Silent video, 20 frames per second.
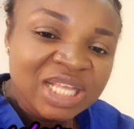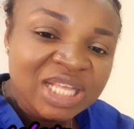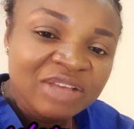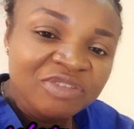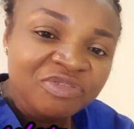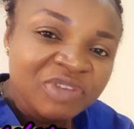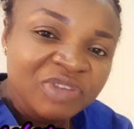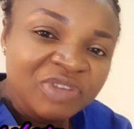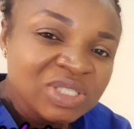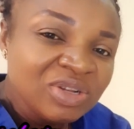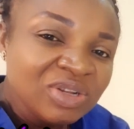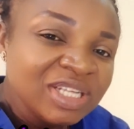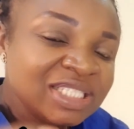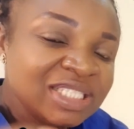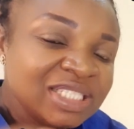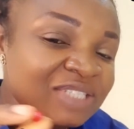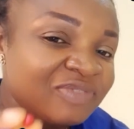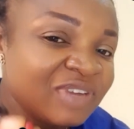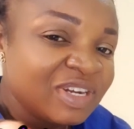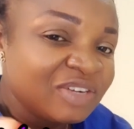
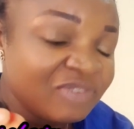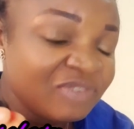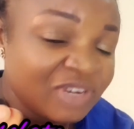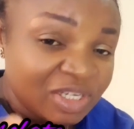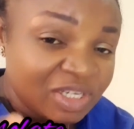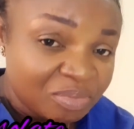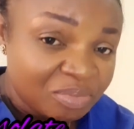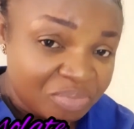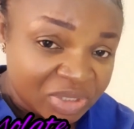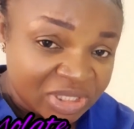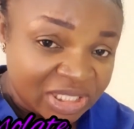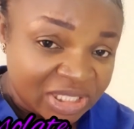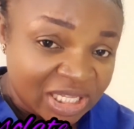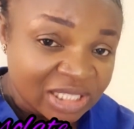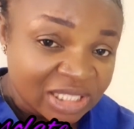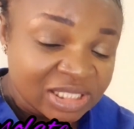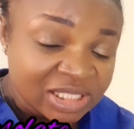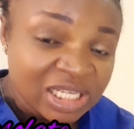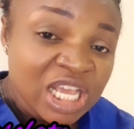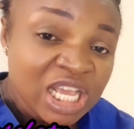Fesolate is very, very
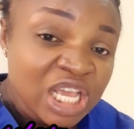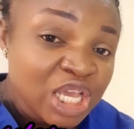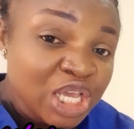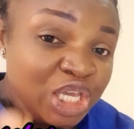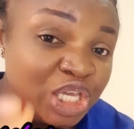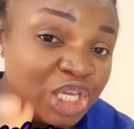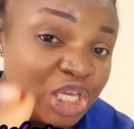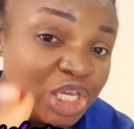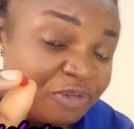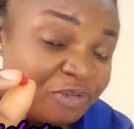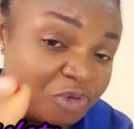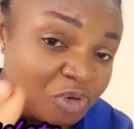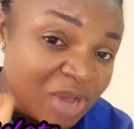important. If